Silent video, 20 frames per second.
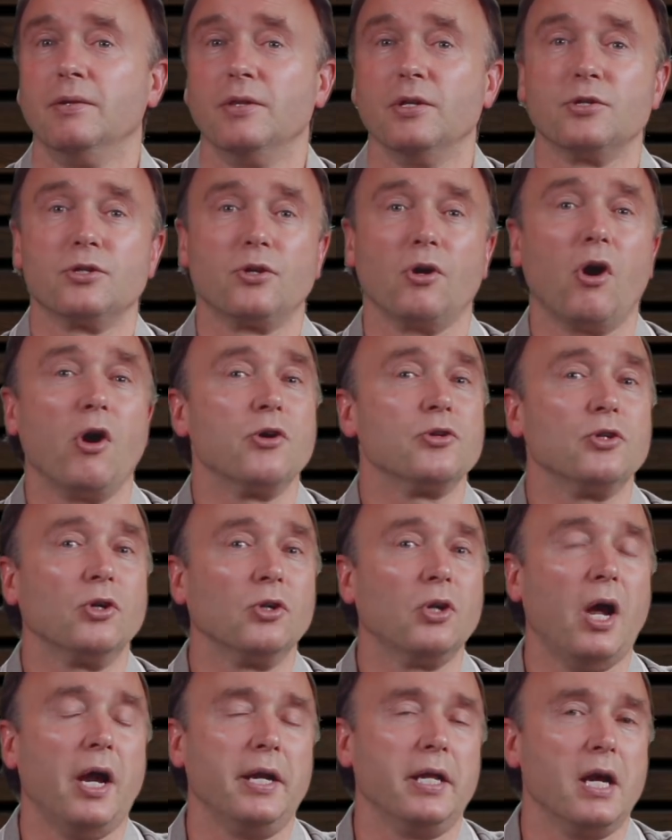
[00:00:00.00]
The stars
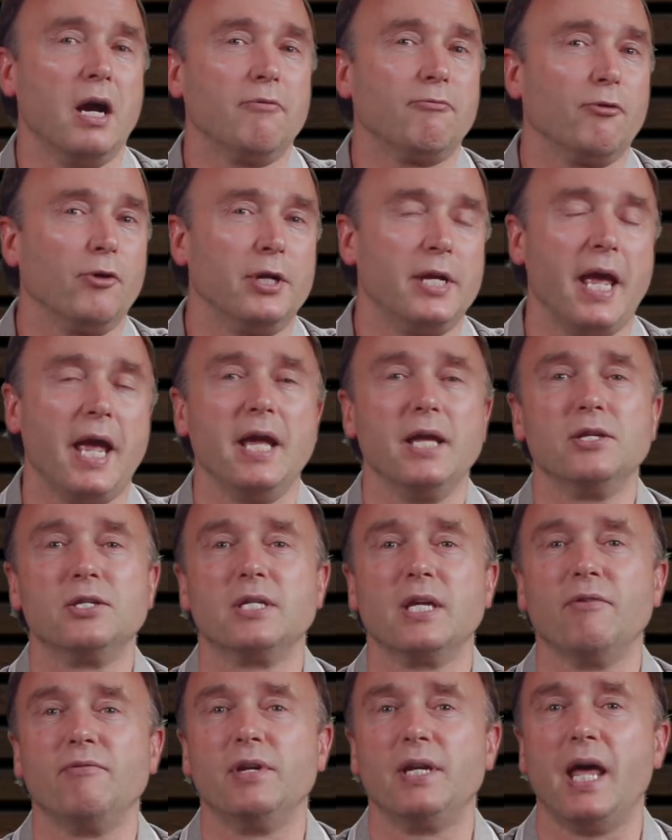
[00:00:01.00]
are lining up for an
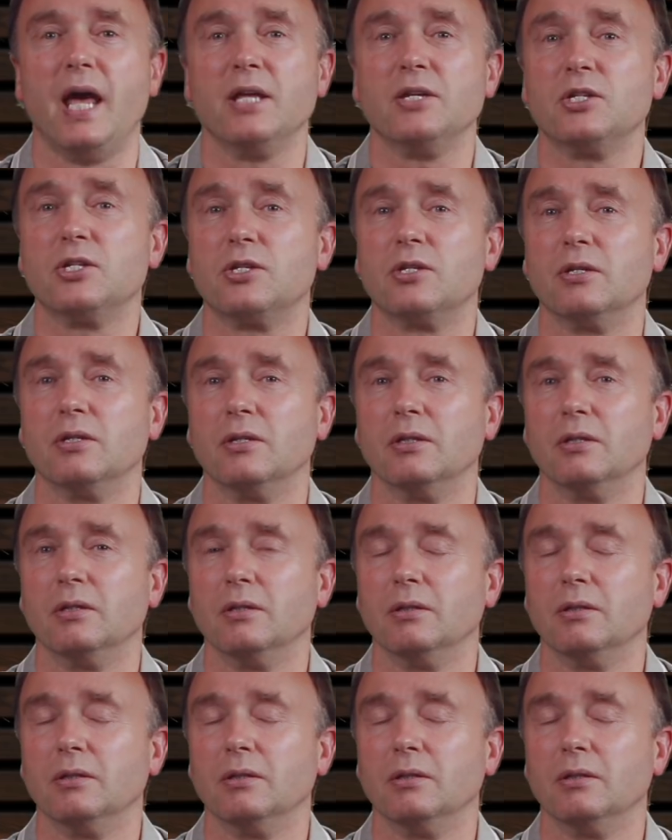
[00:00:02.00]
a7S